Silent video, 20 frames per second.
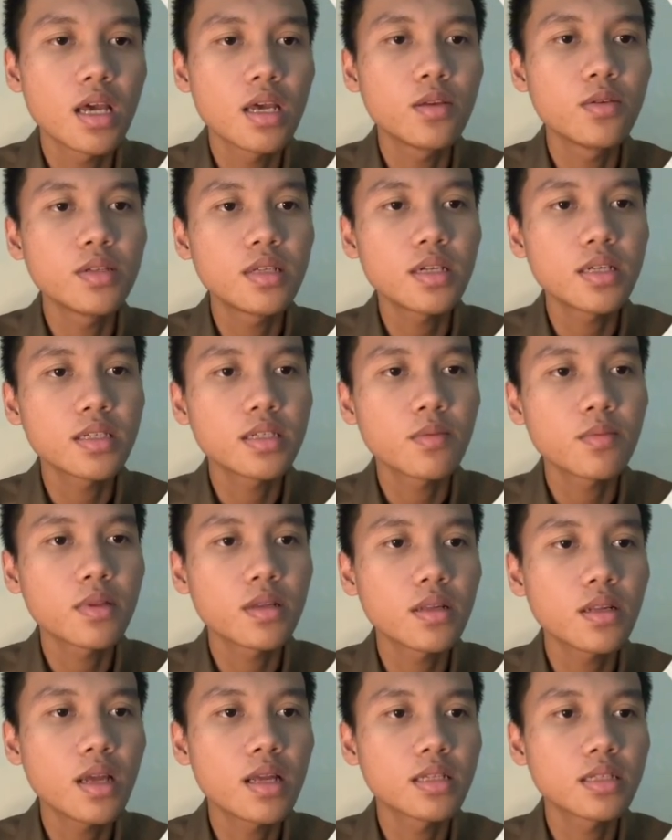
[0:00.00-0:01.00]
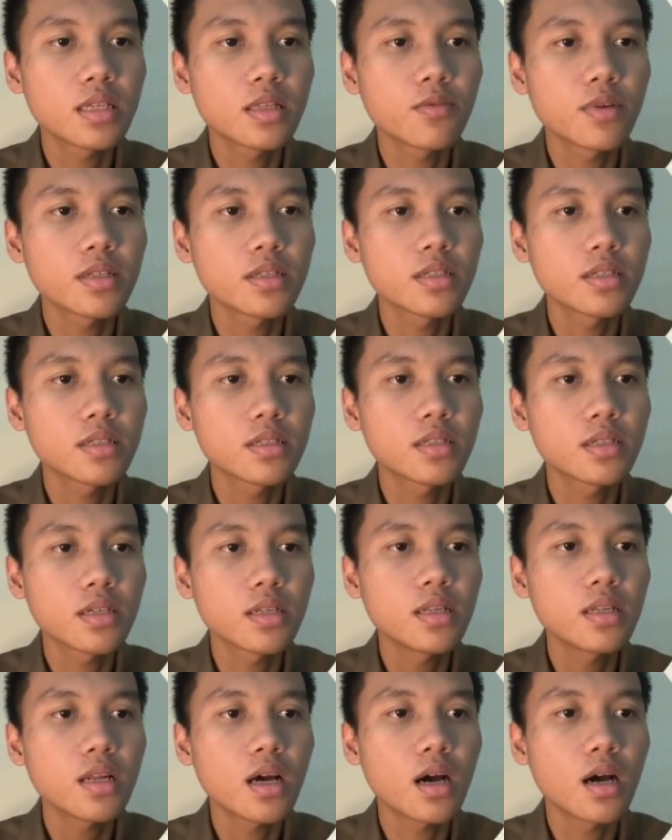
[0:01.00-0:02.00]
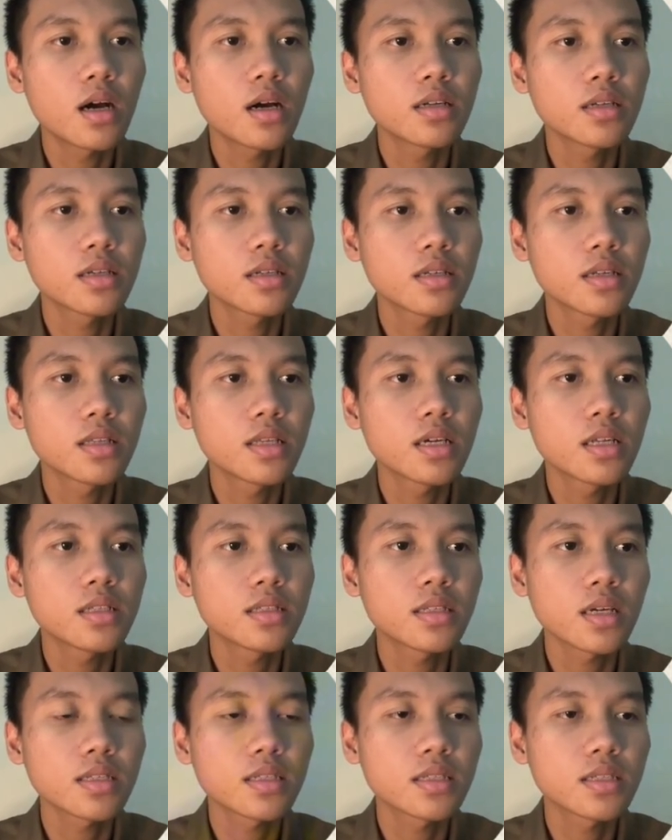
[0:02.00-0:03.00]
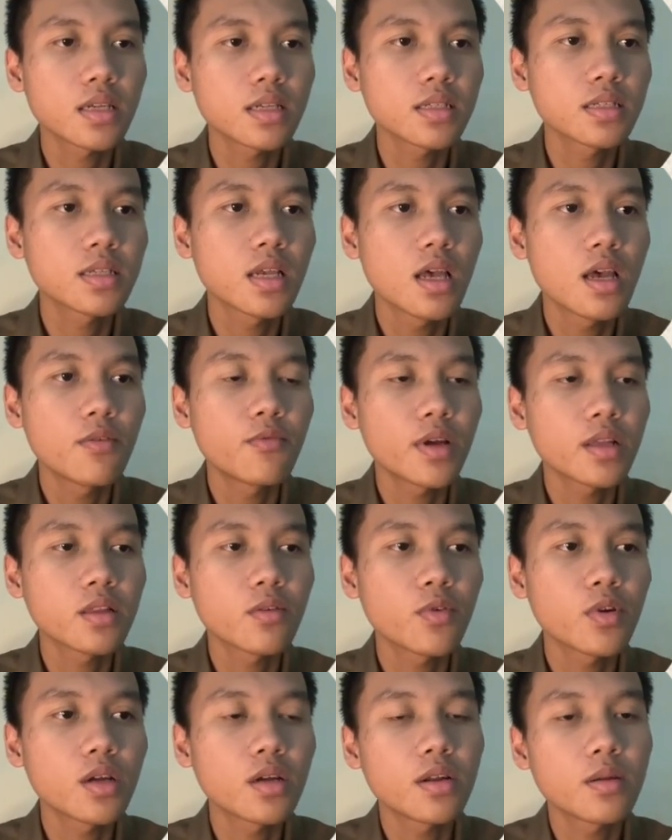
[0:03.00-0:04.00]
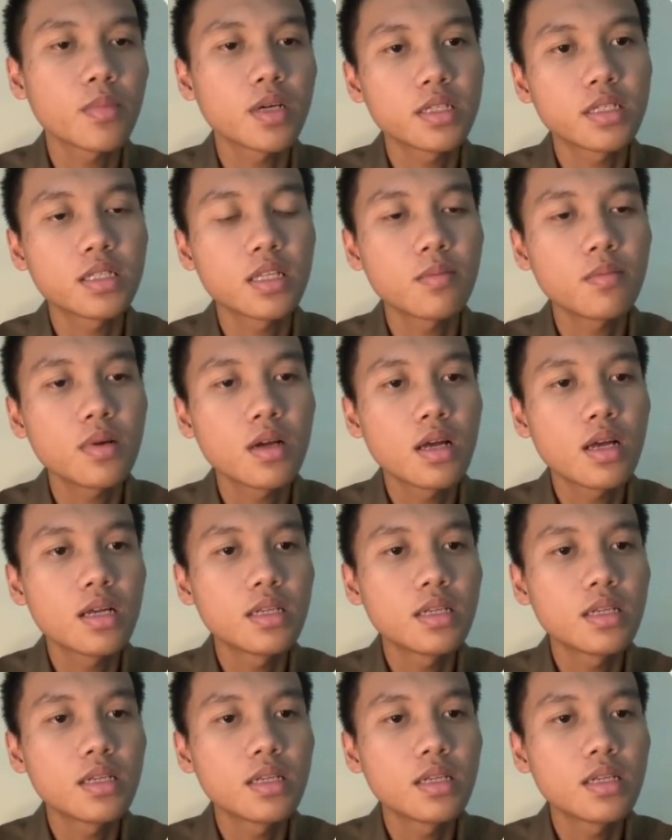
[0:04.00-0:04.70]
User acceptance and certification are a critical success factor for the Redbus system.